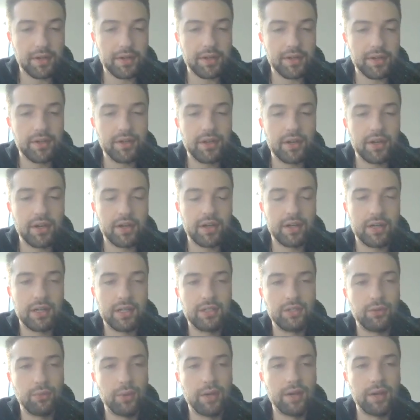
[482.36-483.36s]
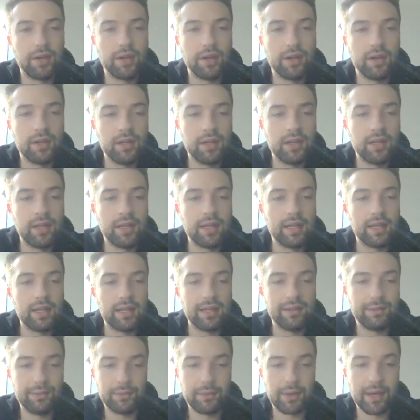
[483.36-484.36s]
on uh, Twitter
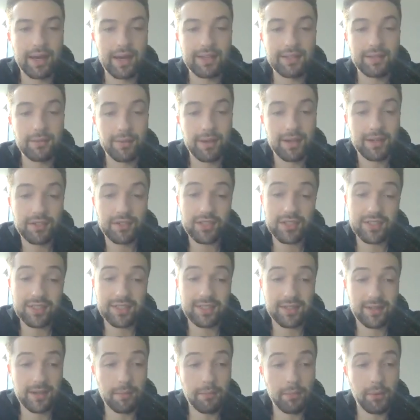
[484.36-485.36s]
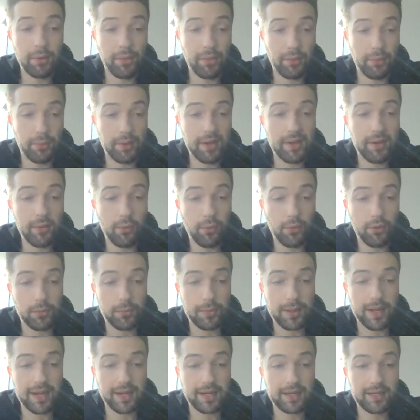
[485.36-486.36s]
who has him actually as his number three
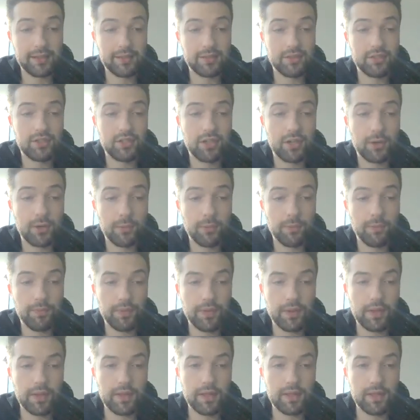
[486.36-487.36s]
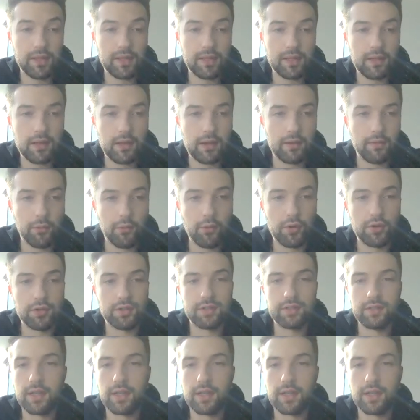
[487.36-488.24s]
quarterback. So, of course,